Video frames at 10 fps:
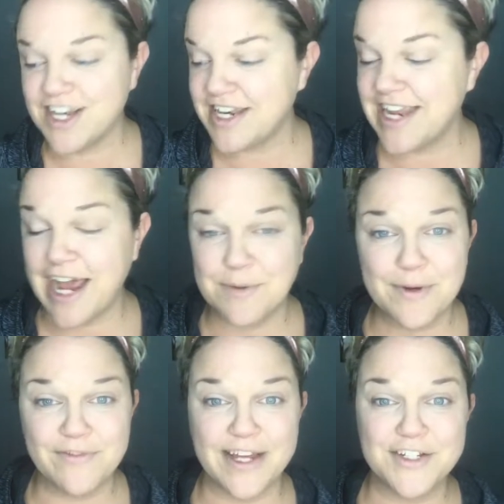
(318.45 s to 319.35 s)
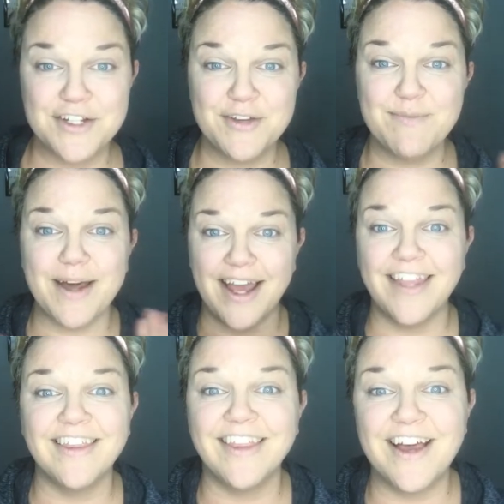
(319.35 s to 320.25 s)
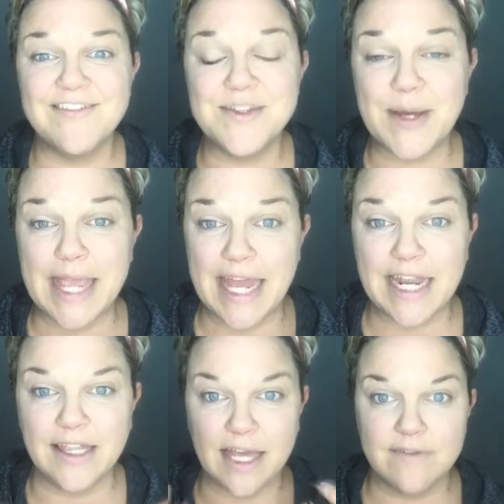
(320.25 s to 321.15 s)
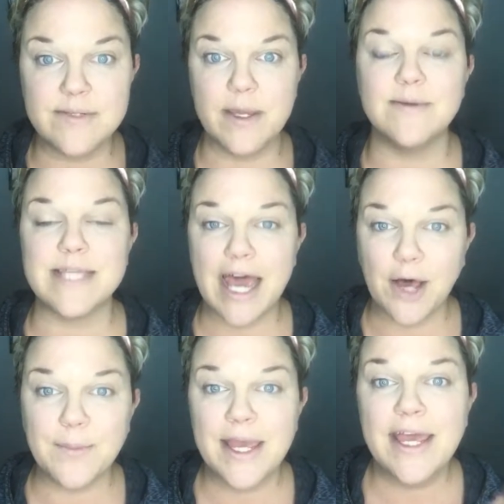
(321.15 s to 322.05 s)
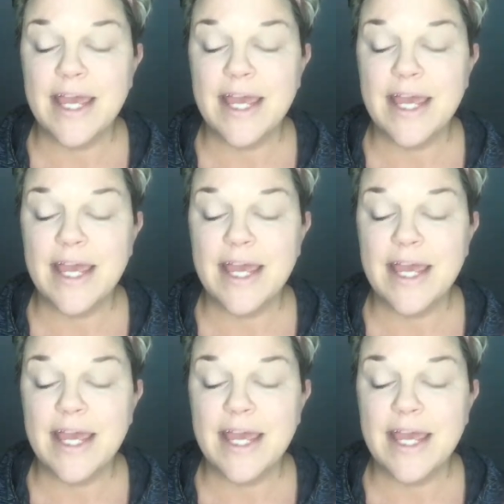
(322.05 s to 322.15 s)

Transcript: and not a professional, but I love doing it and I love to be able to help